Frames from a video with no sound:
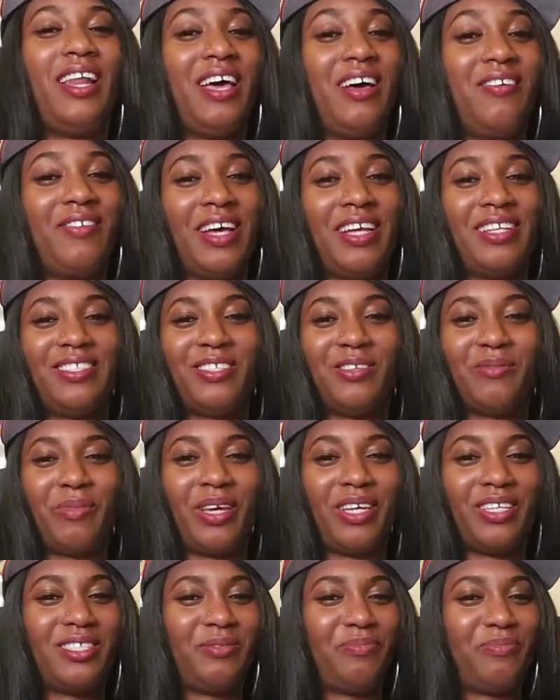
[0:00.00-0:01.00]
I've had some
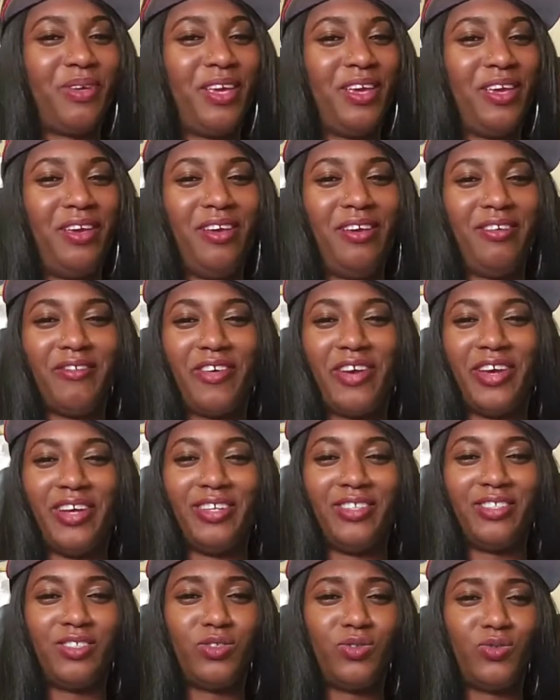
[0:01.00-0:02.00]

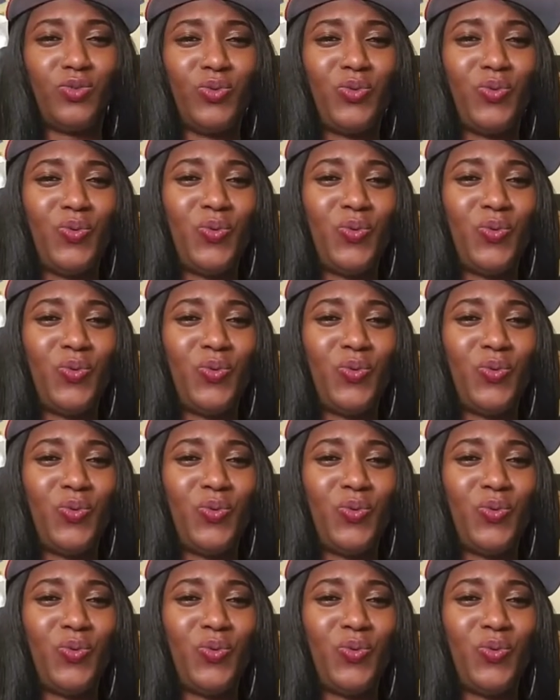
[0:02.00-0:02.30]
experience.